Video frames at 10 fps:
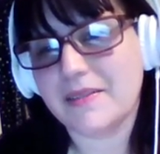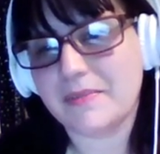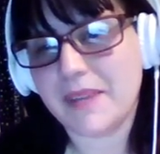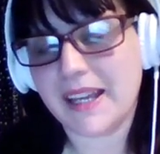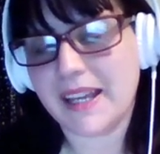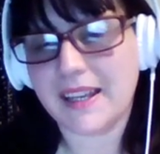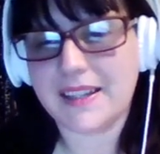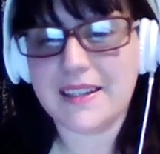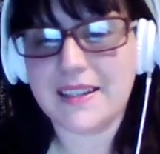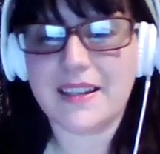Peggy,
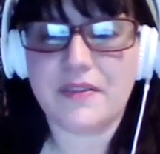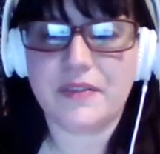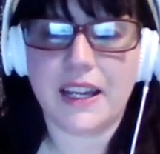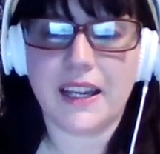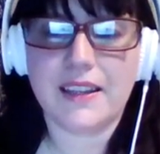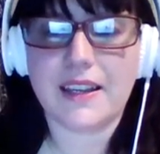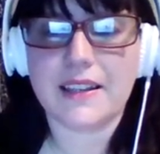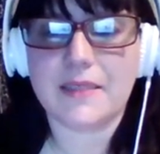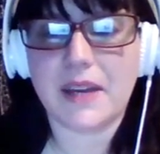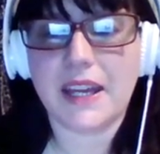she's lovely. Thanks,
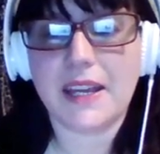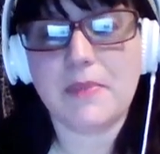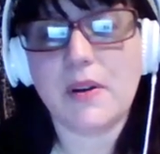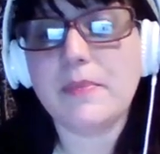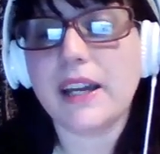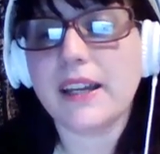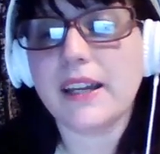Peggy. Bye, boy.